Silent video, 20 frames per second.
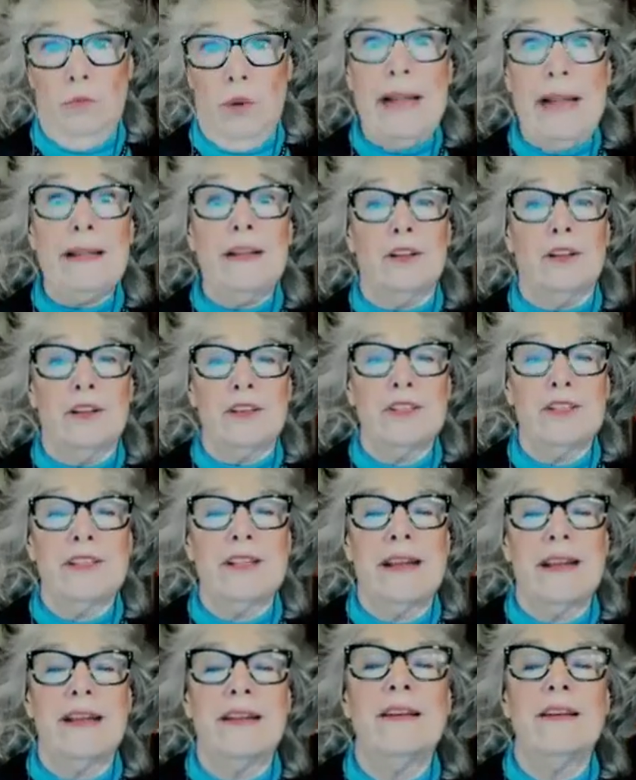regular
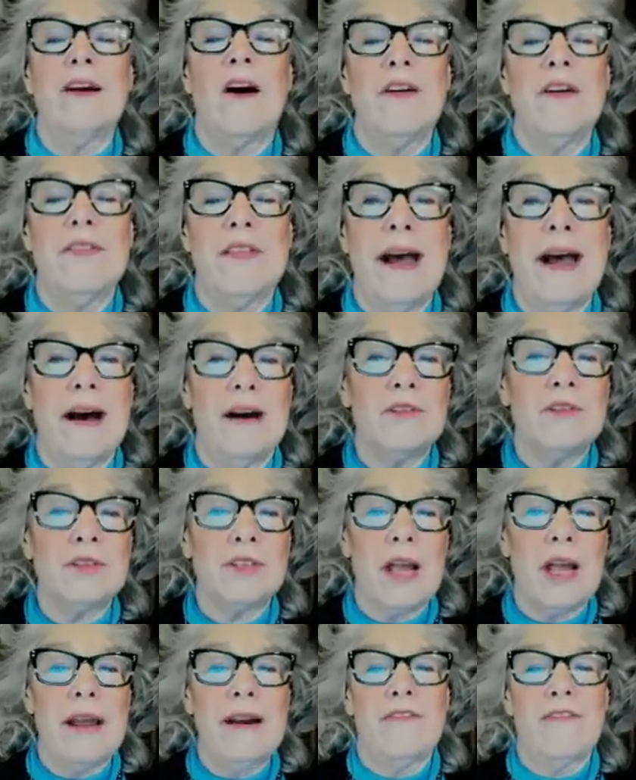skin on the
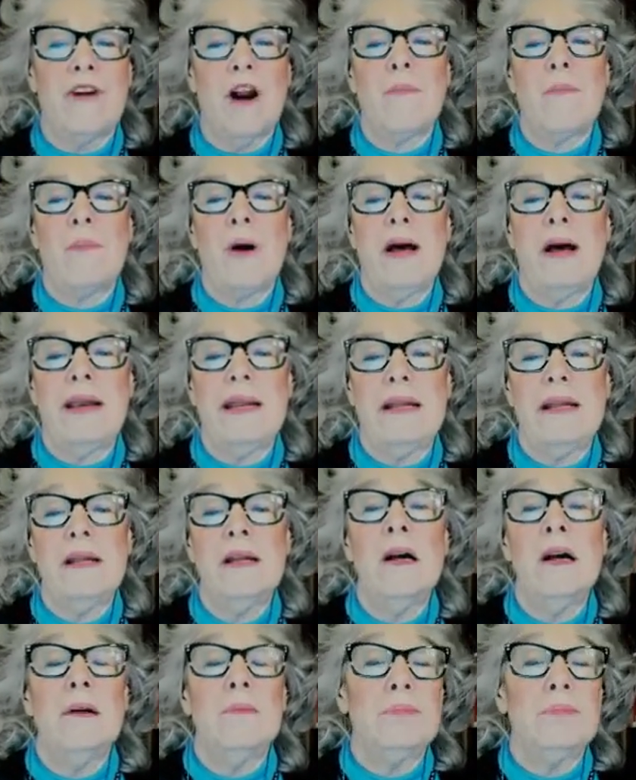outside of our body,